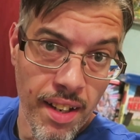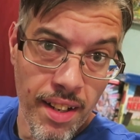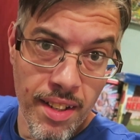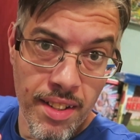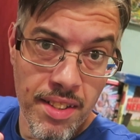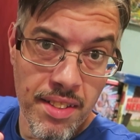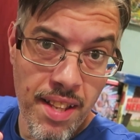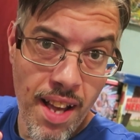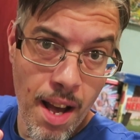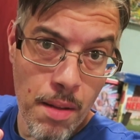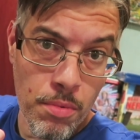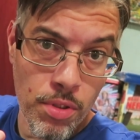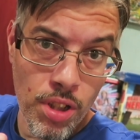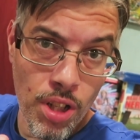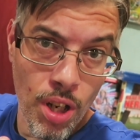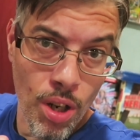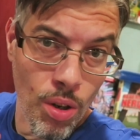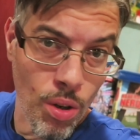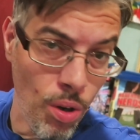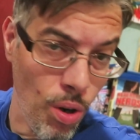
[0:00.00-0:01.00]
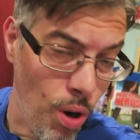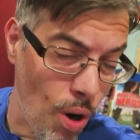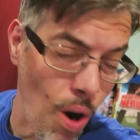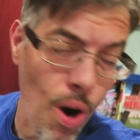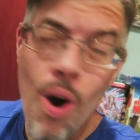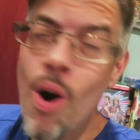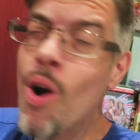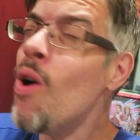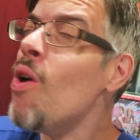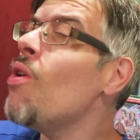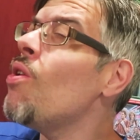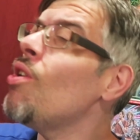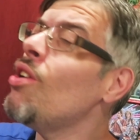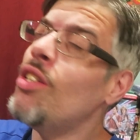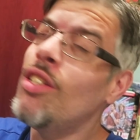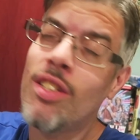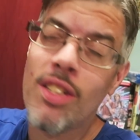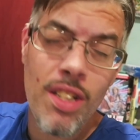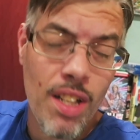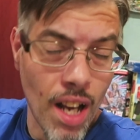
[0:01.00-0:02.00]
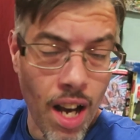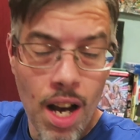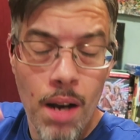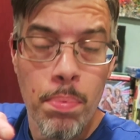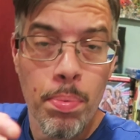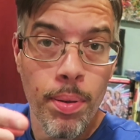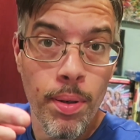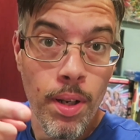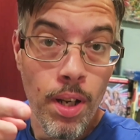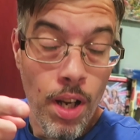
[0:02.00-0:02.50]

and it's time to go hard up!